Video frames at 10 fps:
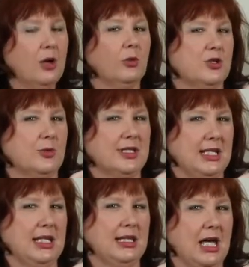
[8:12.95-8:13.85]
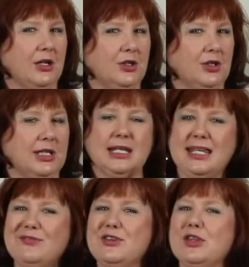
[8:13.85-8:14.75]
which was to eat that cookie,
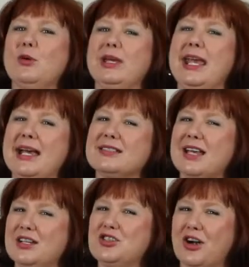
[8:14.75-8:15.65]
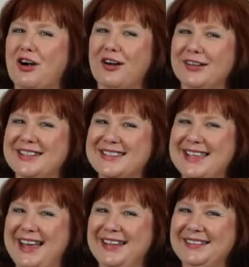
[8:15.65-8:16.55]
even though he has that jar on his head?